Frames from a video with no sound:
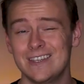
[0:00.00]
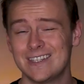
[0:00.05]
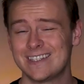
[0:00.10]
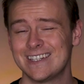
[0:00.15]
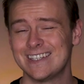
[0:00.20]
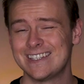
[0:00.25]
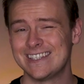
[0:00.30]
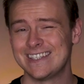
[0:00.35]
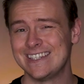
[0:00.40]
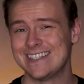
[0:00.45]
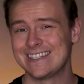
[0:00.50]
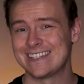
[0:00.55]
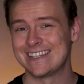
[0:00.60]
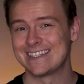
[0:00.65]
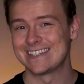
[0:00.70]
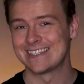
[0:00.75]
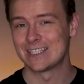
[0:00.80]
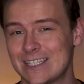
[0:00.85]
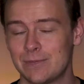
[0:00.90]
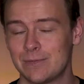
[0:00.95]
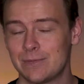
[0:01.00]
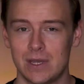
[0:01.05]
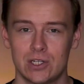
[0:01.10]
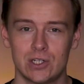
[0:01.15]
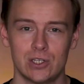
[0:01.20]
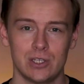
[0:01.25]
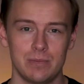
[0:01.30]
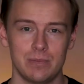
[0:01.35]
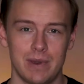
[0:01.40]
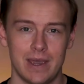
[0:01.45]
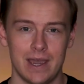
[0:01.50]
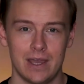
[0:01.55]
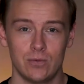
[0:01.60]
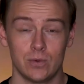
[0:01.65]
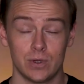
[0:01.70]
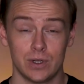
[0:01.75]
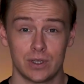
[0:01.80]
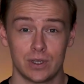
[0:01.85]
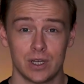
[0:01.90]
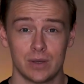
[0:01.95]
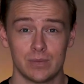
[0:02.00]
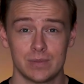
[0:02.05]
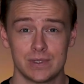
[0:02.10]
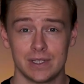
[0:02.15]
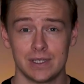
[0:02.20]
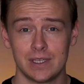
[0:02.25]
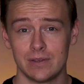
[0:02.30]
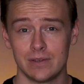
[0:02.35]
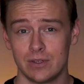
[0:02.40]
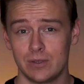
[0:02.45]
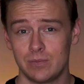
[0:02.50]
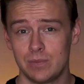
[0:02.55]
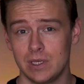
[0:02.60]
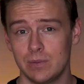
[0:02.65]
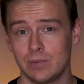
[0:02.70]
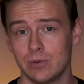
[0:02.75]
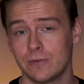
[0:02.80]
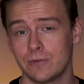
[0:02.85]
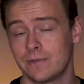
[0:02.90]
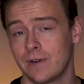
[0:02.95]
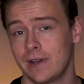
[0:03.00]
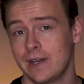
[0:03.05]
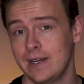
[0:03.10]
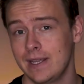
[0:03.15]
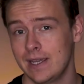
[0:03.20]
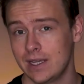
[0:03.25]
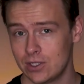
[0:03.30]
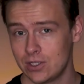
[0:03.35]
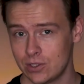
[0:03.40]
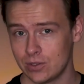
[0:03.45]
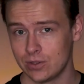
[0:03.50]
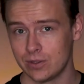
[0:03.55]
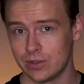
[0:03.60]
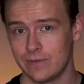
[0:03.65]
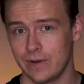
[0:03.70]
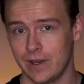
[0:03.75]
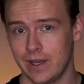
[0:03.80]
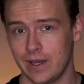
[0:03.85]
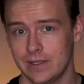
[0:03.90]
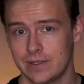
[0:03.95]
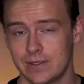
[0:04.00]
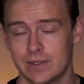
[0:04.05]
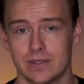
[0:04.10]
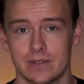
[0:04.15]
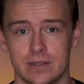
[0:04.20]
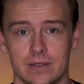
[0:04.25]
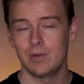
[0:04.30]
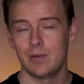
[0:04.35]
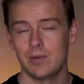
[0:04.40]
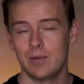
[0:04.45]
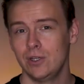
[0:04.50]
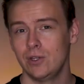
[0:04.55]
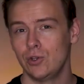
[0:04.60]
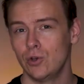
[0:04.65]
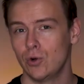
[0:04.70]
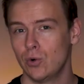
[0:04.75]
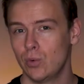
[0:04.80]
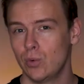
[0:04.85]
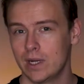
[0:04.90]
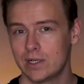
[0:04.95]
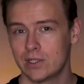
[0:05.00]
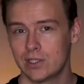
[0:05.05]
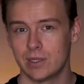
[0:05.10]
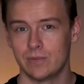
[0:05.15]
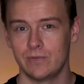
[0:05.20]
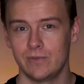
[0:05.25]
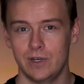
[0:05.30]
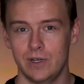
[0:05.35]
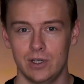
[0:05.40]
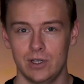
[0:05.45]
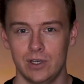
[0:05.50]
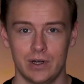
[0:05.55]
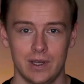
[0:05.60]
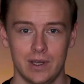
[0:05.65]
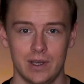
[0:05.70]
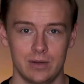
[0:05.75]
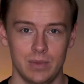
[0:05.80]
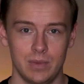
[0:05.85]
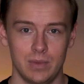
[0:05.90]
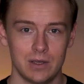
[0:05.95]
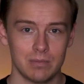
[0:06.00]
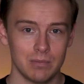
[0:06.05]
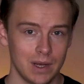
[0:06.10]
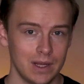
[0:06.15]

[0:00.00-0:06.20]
this disease is especially bad when it comes to giving people financial advice. I mean, you'll watch some video on how to make